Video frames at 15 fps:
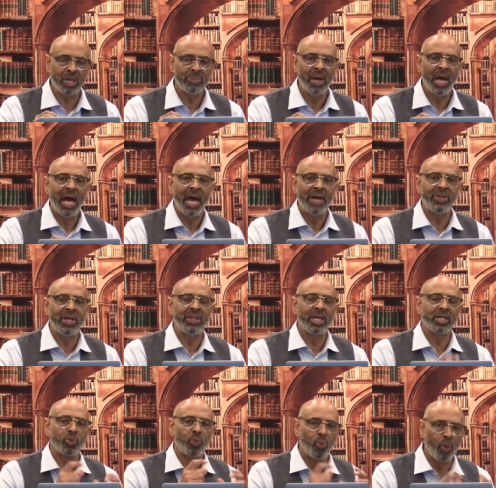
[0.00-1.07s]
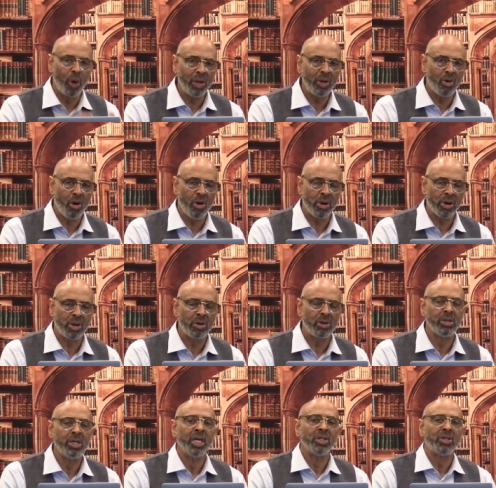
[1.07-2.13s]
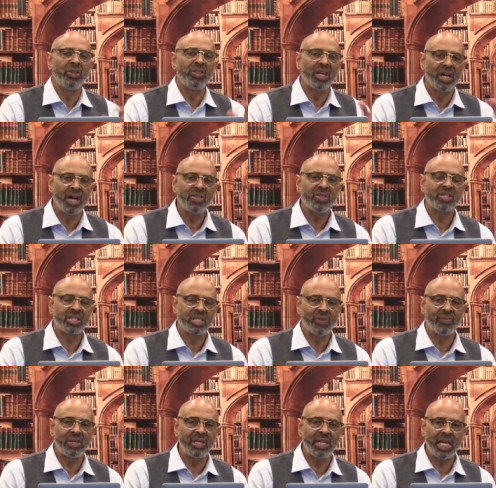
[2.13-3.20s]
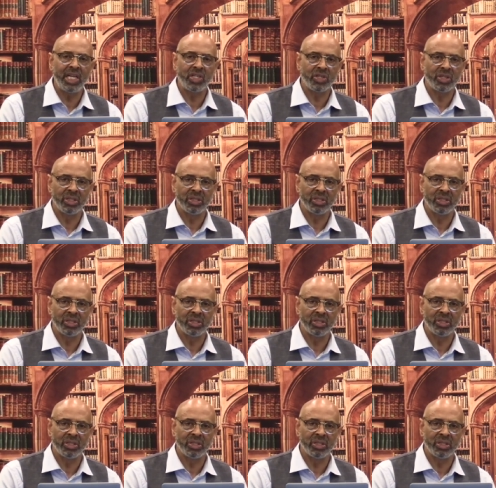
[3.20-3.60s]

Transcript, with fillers: and then there's one oracle to the other seven nations.